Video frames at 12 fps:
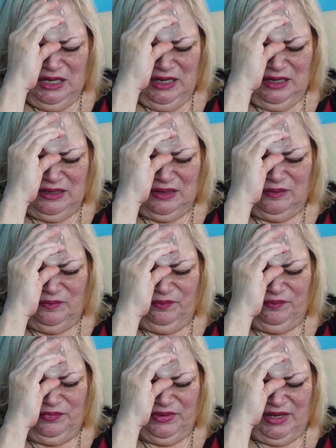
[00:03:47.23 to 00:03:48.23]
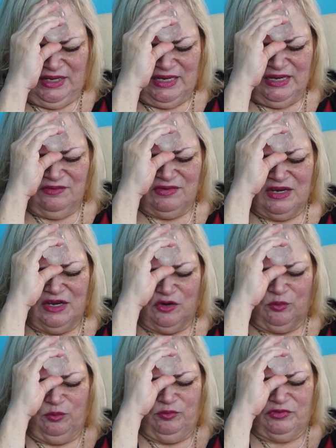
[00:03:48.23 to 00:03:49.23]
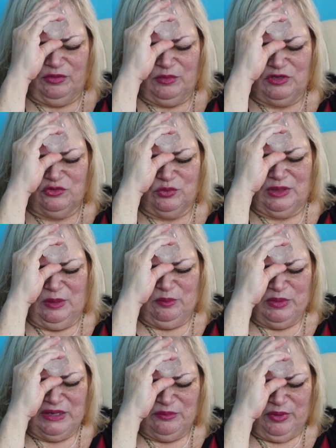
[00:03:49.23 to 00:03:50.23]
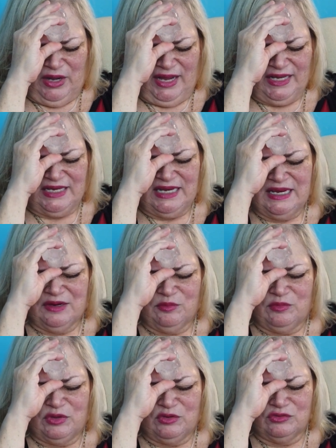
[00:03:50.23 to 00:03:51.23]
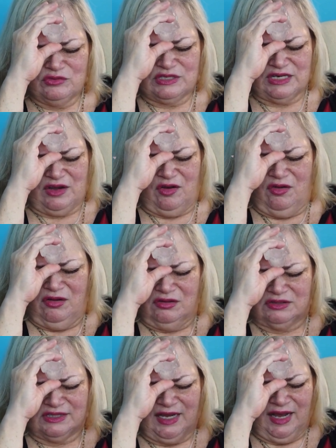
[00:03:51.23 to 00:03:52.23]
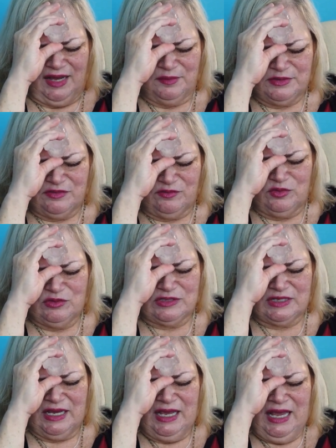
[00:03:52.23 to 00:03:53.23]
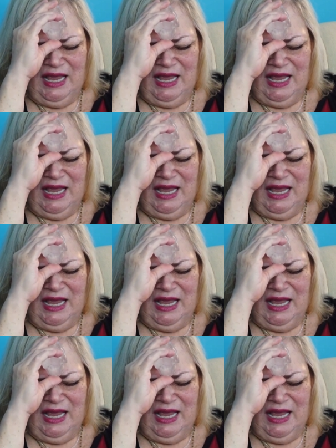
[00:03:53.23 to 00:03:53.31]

I can even hear somebody doing a beat, but I can hear music, all types of music.